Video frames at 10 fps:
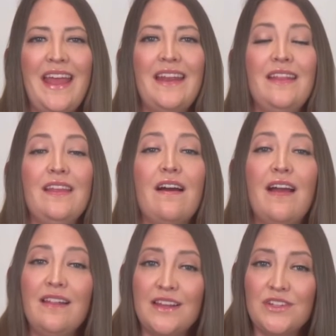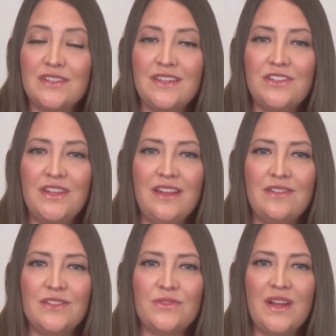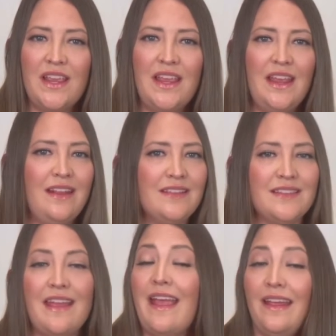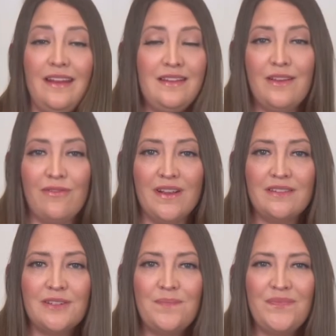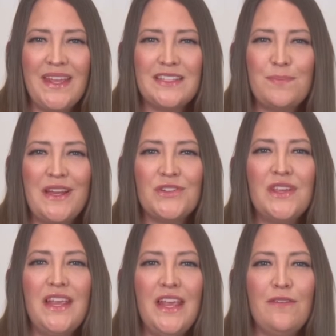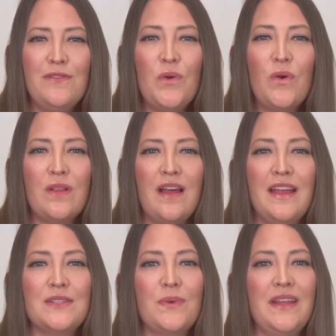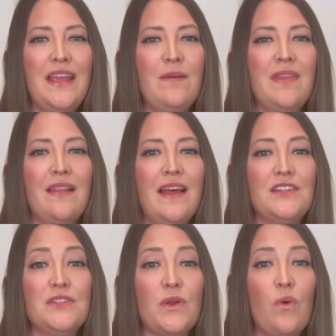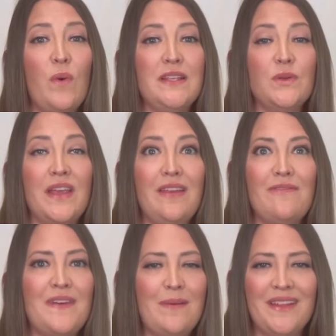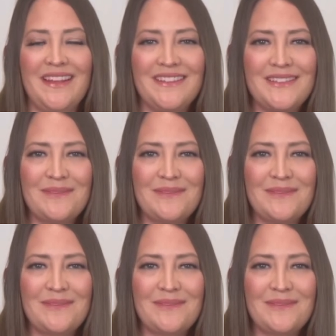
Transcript: And in the eyelash extension industry, it isn't any different, especially if your clients want to keep their lashes always looking fabulous.